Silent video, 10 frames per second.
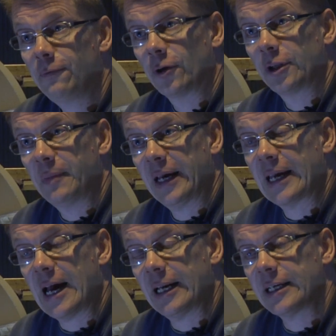for the
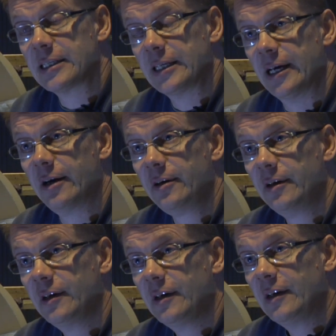mechanics here.
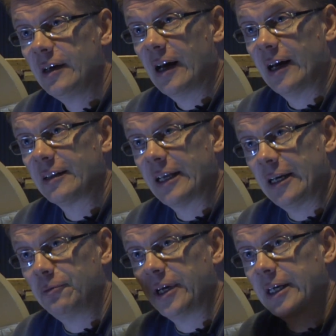And
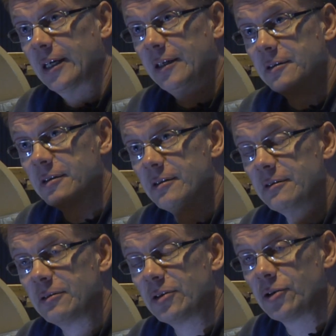then we can
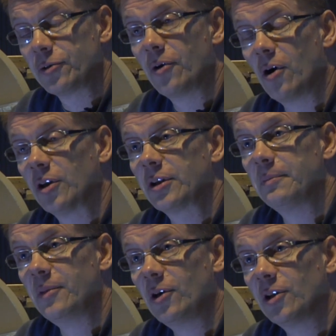do all the,
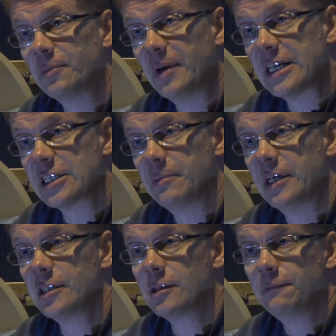all the
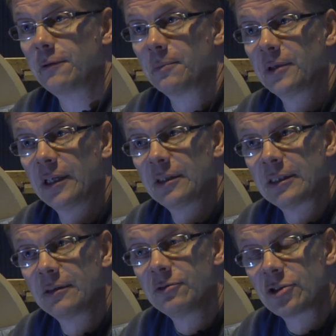measurements from the,
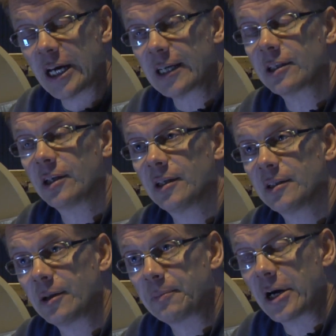check the,
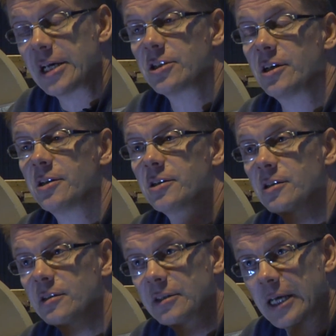the pressures,
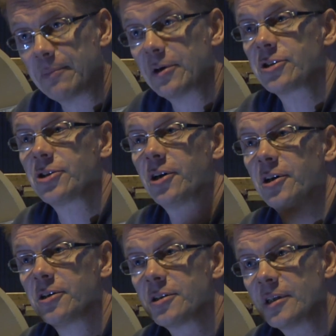
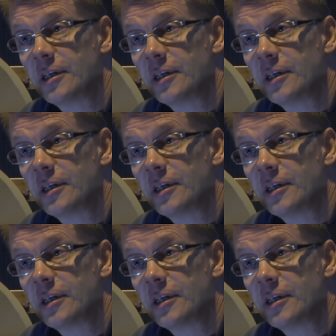temperatures,